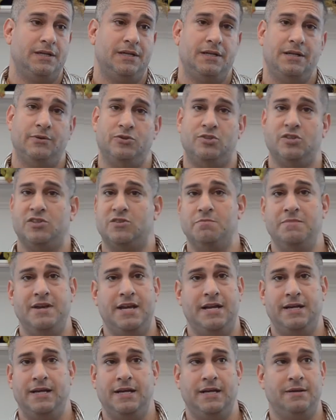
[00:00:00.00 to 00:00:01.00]
It was just
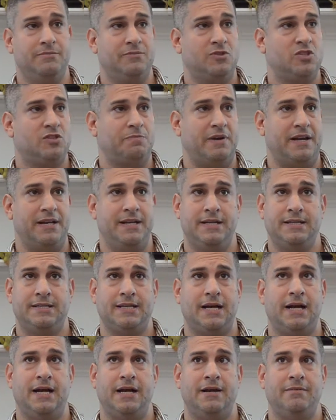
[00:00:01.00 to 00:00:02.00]
me and Him spending
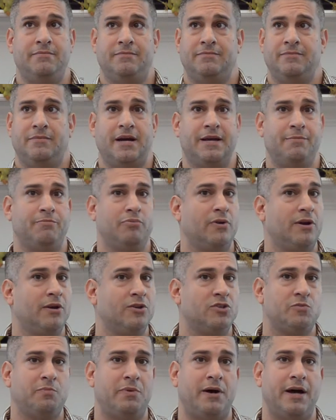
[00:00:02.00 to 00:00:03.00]
time in my prayer
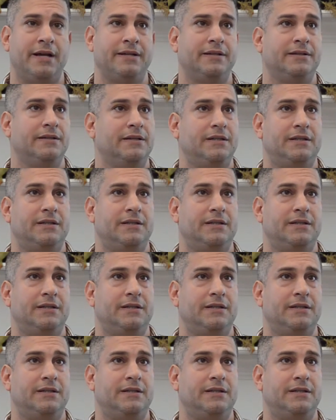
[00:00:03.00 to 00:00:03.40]
spot,